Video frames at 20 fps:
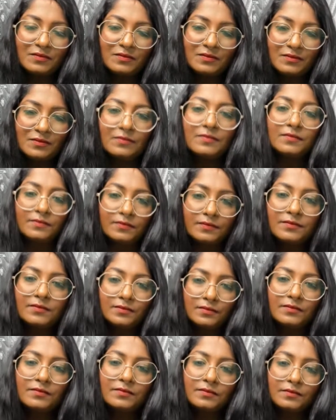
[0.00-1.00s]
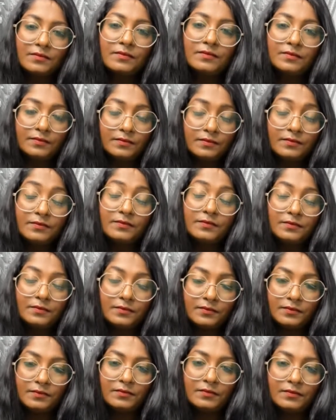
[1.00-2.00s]

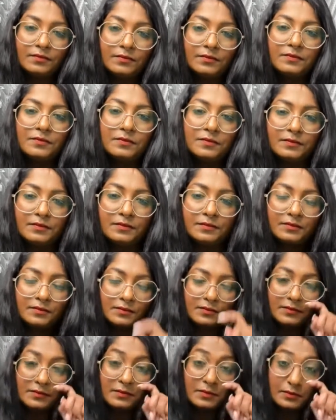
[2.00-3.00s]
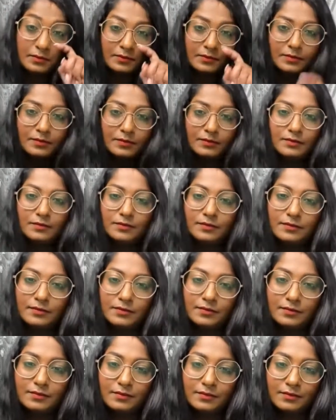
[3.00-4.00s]

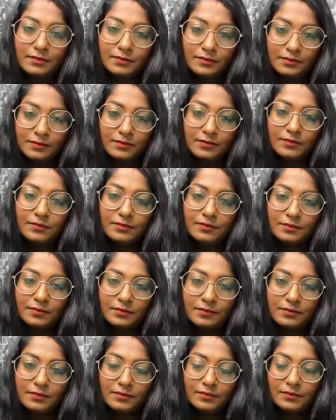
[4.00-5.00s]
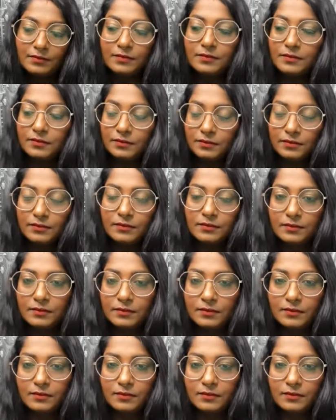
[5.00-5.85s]
(not speaking)